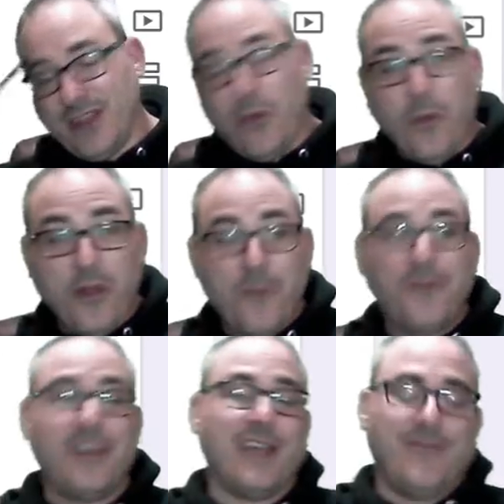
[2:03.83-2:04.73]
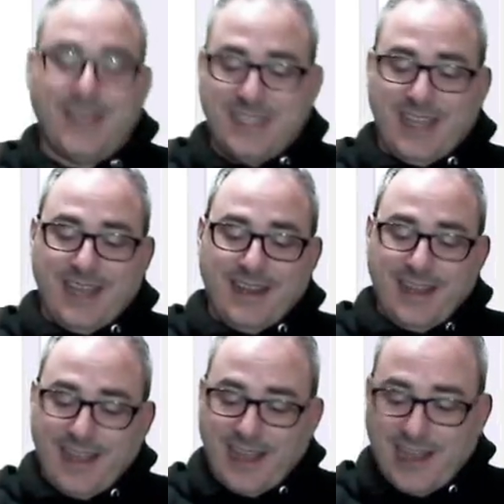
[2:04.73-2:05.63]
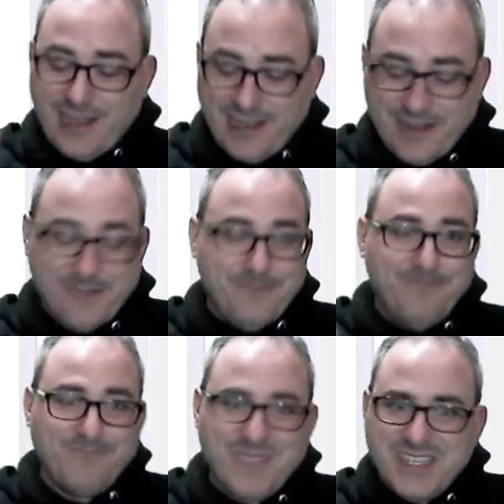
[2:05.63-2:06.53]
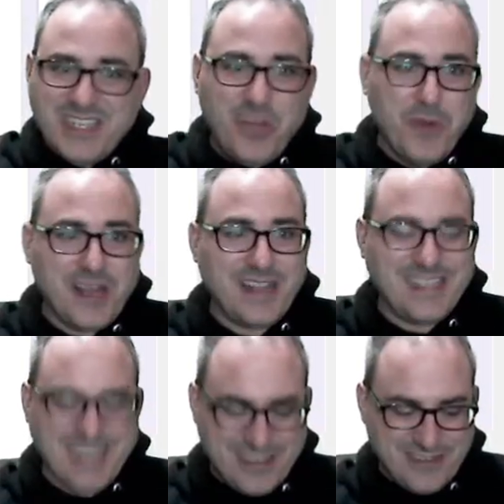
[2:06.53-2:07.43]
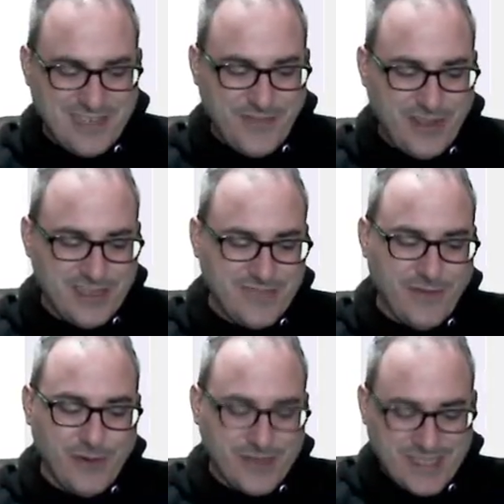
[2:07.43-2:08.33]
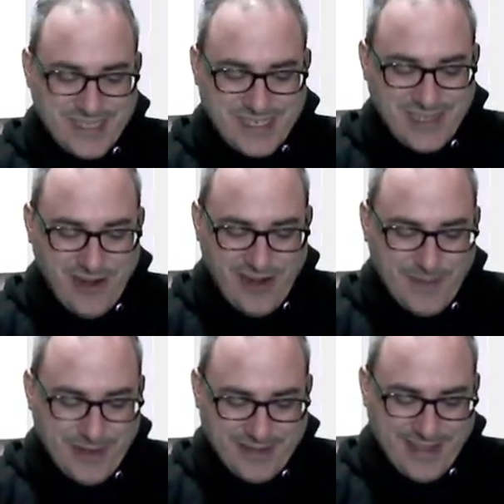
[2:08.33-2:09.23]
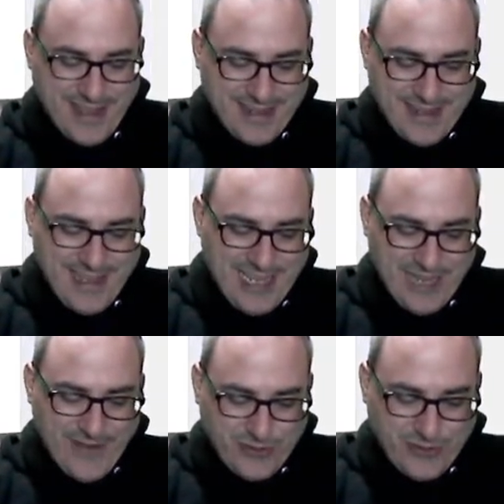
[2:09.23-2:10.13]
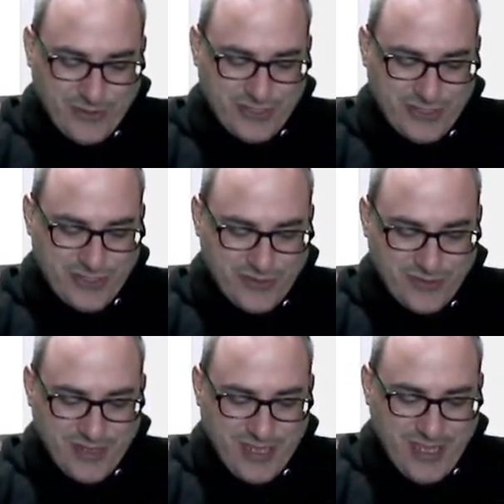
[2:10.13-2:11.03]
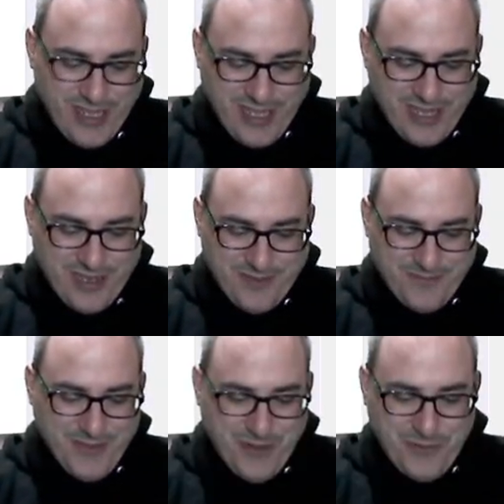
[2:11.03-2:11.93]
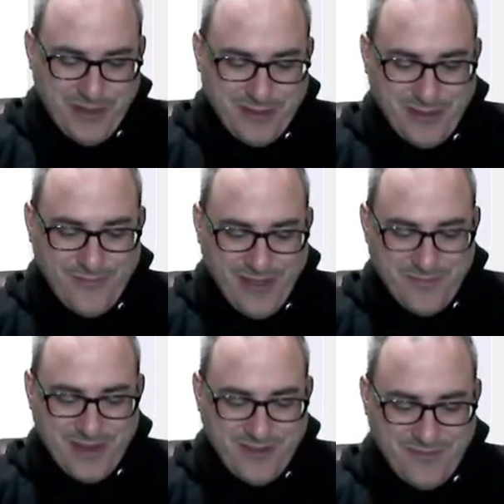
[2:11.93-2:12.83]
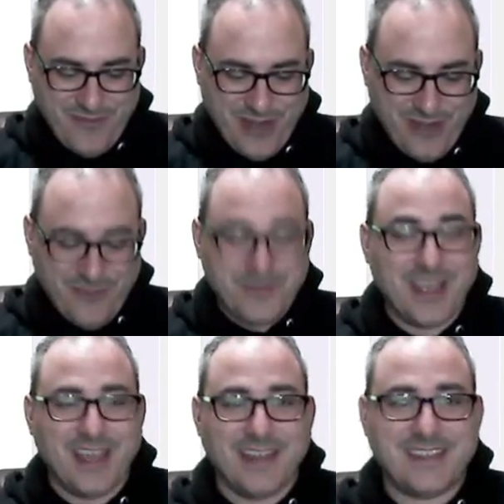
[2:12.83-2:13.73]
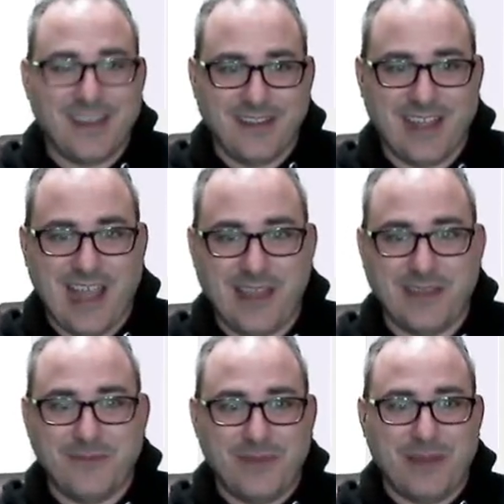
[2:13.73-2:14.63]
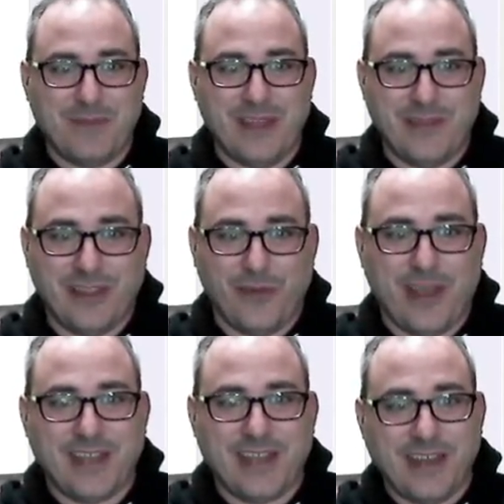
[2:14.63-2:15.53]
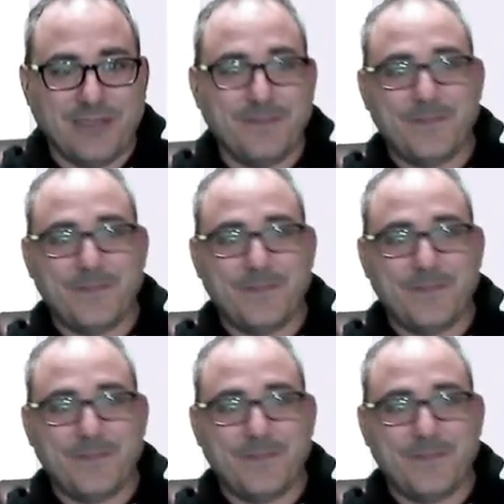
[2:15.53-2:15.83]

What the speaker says: Well, hopefully I fixed that. Still working on these technical difficulties, folks. Sorry about that. If I tortured you with a 35-minute video of me sounding like I am in the Grand Canyon.